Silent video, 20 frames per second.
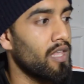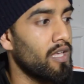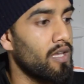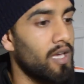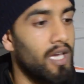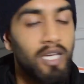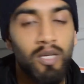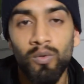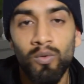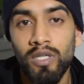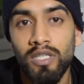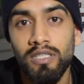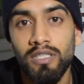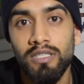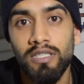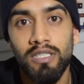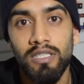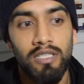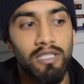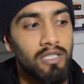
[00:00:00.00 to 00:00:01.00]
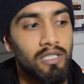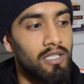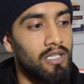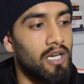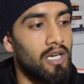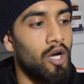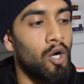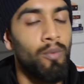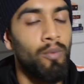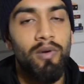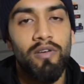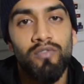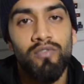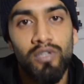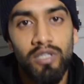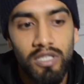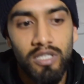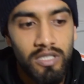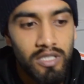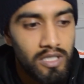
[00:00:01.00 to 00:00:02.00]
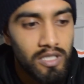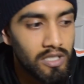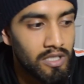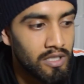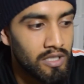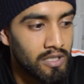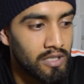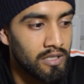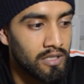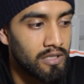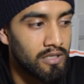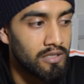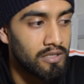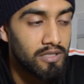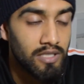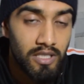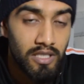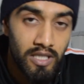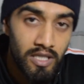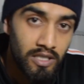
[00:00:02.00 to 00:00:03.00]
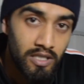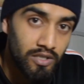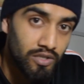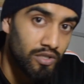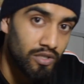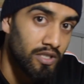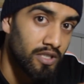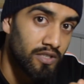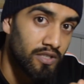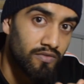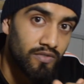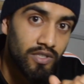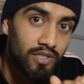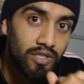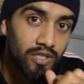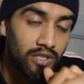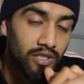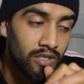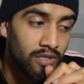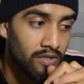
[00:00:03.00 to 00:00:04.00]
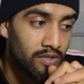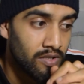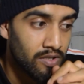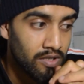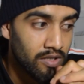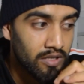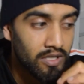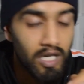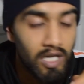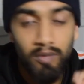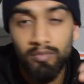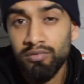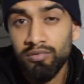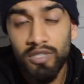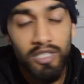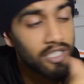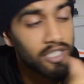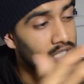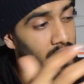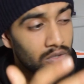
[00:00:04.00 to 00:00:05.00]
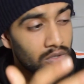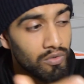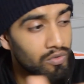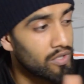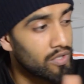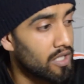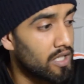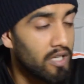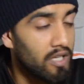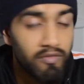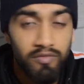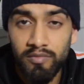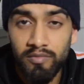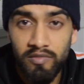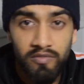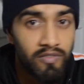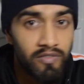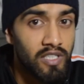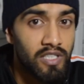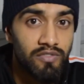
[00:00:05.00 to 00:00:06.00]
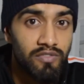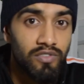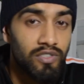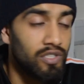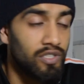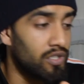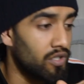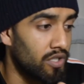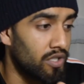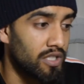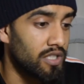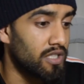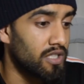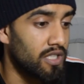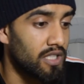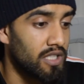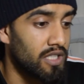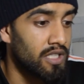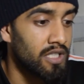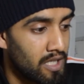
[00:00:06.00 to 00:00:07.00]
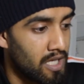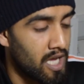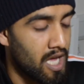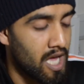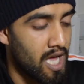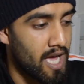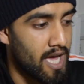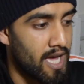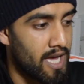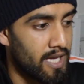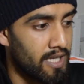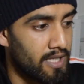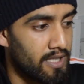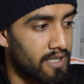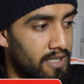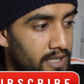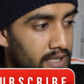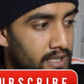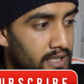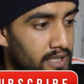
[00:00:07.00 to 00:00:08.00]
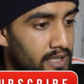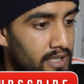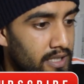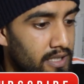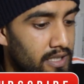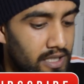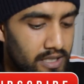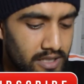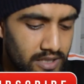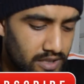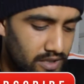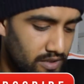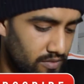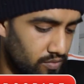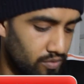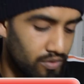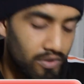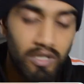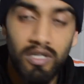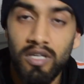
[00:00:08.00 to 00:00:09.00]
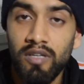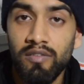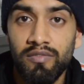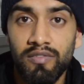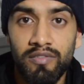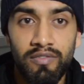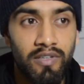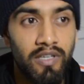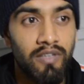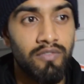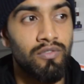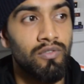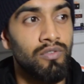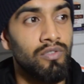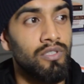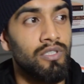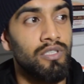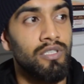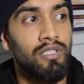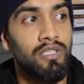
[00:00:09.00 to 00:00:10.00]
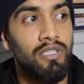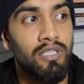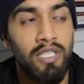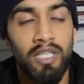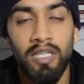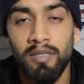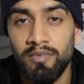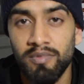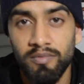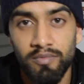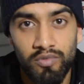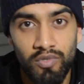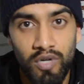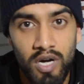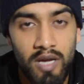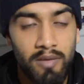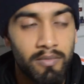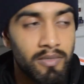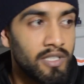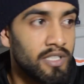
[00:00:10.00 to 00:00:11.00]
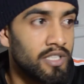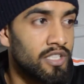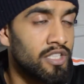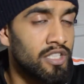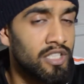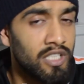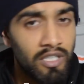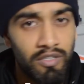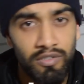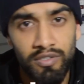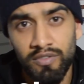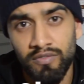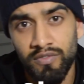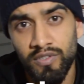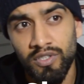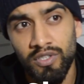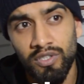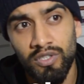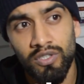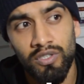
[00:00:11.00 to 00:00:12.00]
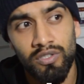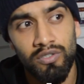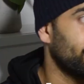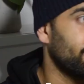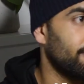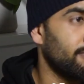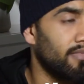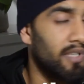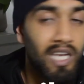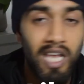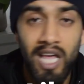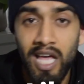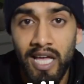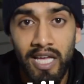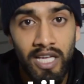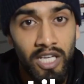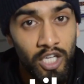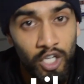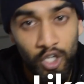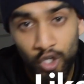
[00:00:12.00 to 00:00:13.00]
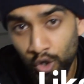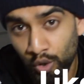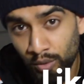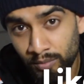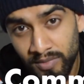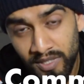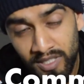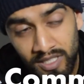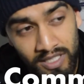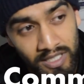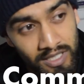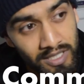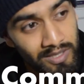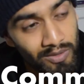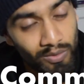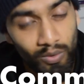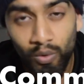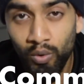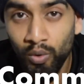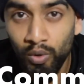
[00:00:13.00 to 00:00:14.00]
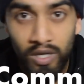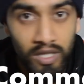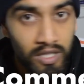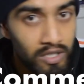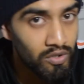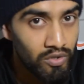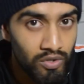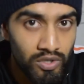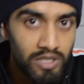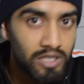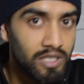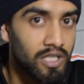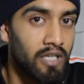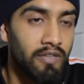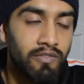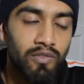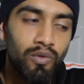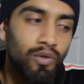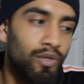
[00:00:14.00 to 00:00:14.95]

Anyways, I hope everyone can say they enjoyed this video. I appreciate all the love from the first video, honestly, and I just would love if everyone could keep subscribing, sharing the video, like, comment, all of the good stuff,